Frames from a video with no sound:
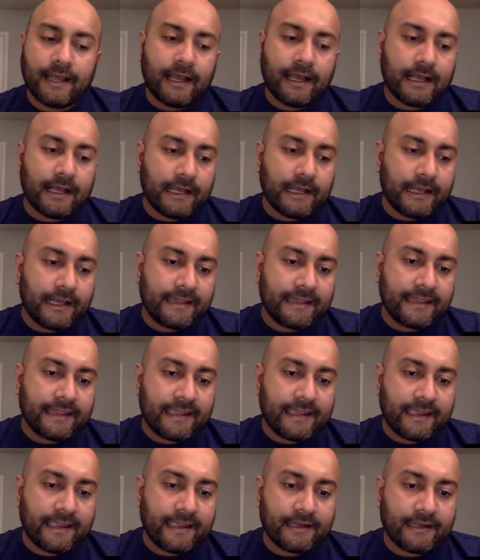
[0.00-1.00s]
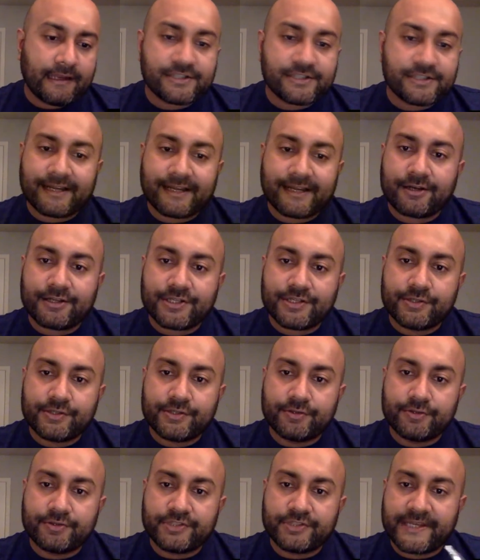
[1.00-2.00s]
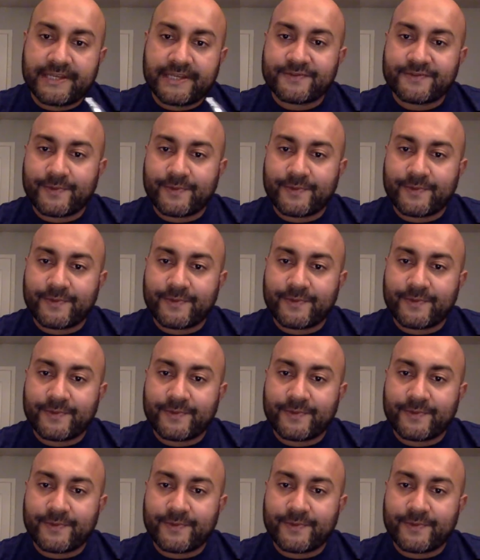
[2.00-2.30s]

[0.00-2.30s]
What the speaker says: And then shout out to James